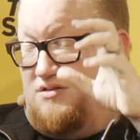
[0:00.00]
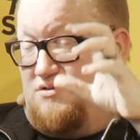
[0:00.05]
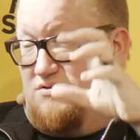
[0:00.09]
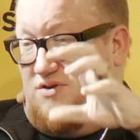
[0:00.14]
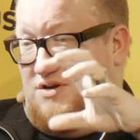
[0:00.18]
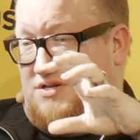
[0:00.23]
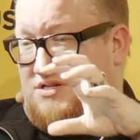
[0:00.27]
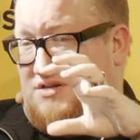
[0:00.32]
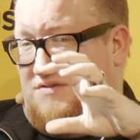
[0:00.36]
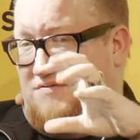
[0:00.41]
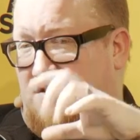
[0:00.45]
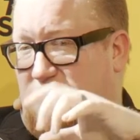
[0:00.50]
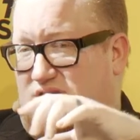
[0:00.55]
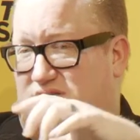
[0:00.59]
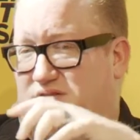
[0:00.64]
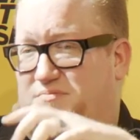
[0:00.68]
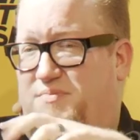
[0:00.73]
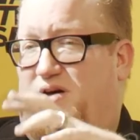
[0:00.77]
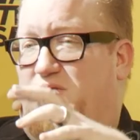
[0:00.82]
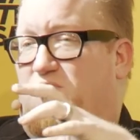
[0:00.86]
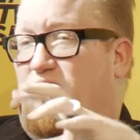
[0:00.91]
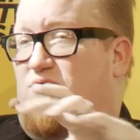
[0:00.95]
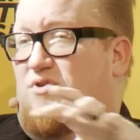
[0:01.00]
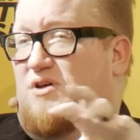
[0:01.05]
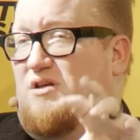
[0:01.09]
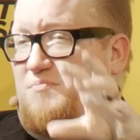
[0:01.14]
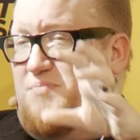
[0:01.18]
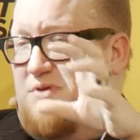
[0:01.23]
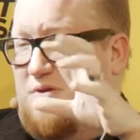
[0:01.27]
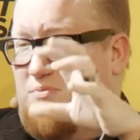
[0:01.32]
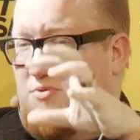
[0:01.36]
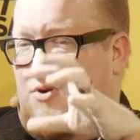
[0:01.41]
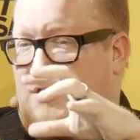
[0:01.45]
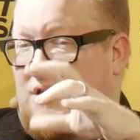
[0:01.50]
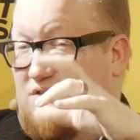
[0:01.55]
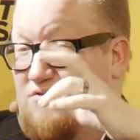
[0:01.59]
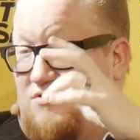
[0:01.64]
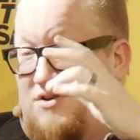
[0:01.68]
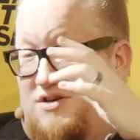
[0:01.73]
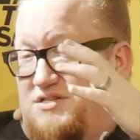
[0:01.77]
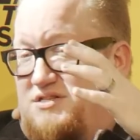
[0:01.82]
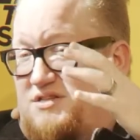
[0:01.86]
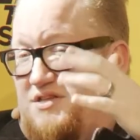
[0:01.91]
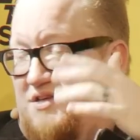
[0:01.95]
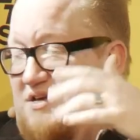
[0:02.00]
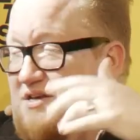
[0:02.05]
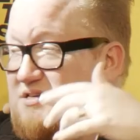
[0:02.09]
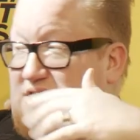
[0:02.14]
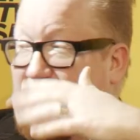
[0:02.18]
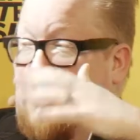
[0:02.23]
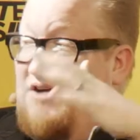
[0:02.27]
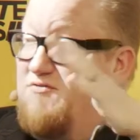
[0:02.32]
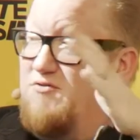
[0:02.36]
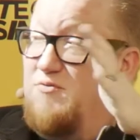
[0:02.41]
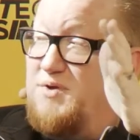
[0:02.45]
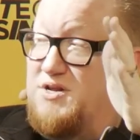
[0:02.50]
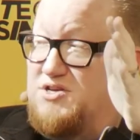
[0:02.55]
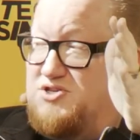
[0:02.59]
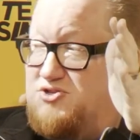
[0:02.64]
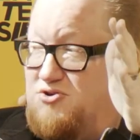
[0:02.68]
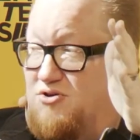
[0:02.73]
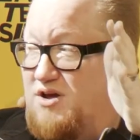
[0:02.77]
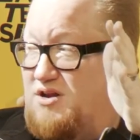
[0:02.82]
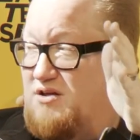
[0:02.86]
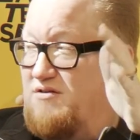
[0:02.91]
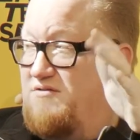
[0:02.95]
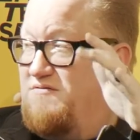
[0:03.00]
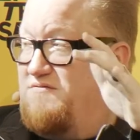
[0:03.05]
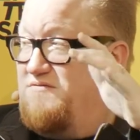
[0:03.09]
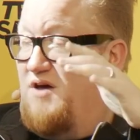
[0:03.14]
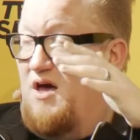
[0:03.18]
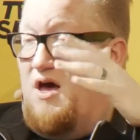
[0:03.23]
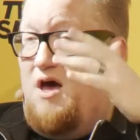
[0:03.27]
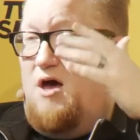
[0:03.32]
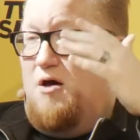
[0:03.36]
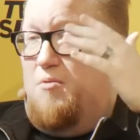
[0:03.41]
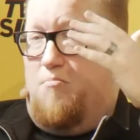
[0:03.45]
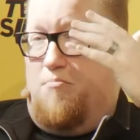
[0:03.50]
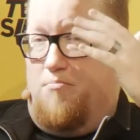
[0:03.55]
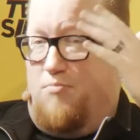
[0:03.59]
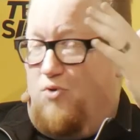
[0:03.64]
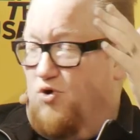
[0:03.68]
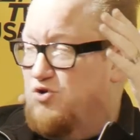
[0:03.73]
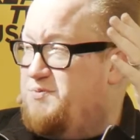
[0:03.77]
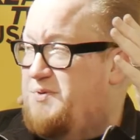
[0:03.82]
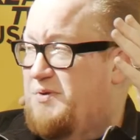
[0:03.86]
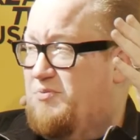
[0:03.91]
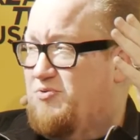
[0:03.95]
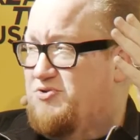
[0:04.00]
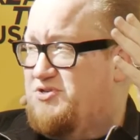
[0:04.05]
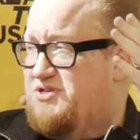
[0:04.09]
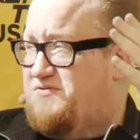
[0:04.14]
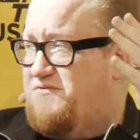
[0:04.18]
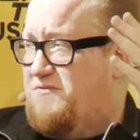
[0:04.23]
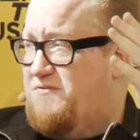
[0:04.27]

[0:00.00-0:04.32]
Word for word: creativity is about bringing people together, because the thing is, everybody's creative. Most people just